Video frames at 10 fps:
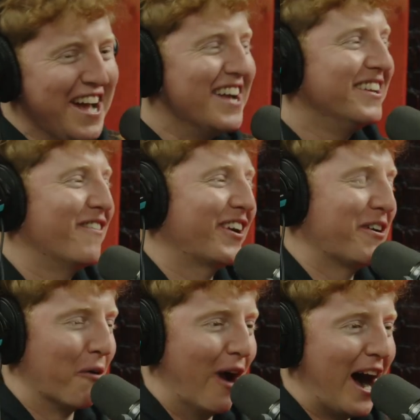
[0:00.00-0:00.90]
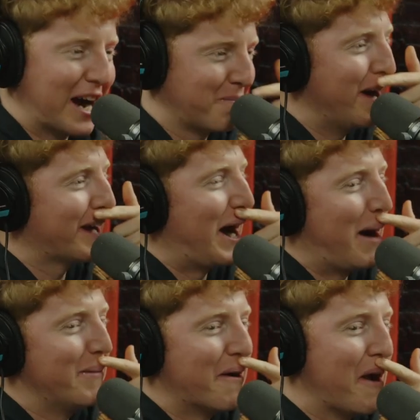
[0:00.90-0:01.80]
You ever get rocked by a
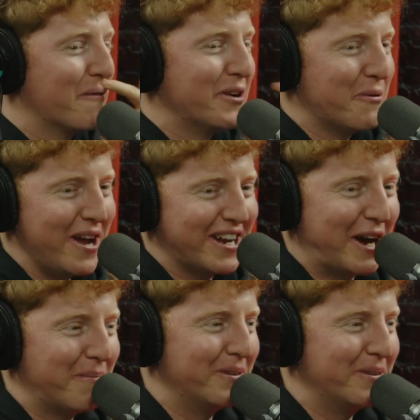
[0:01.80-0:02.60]
comment right when you wake up,